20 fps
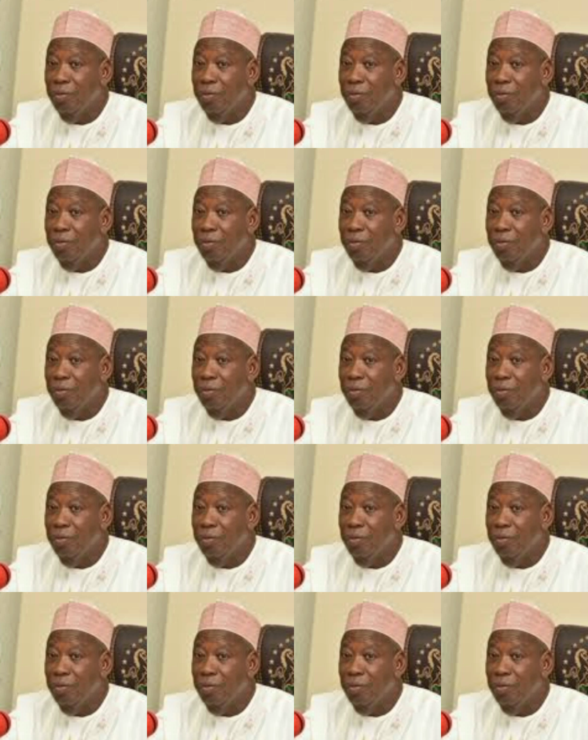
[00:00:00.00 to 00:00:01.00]

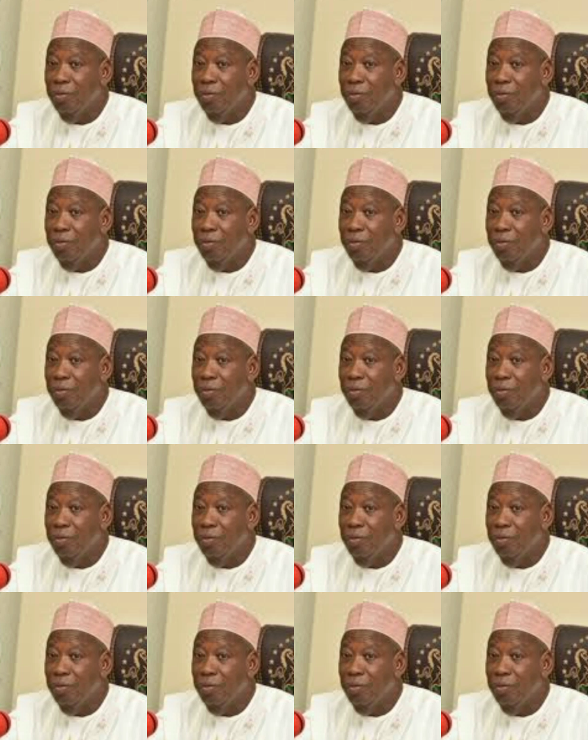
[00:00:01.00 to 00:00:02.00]

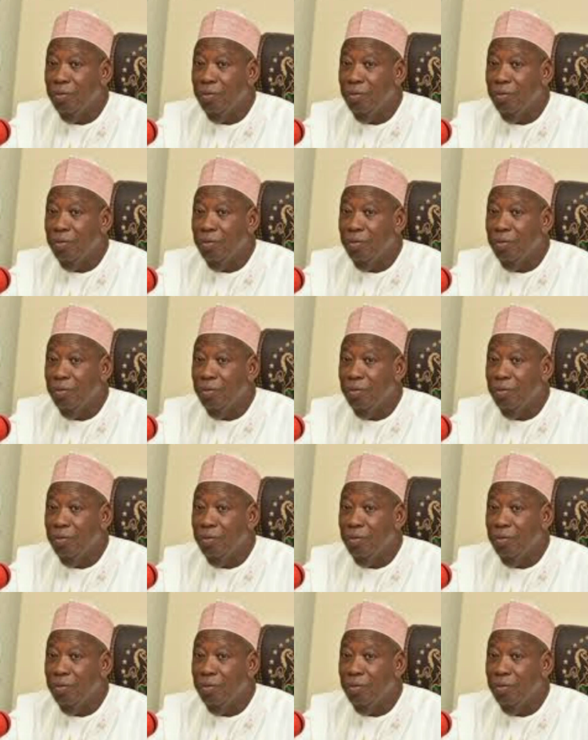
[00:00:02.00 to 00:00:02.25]
The face doesn't move, so there is nothing to read.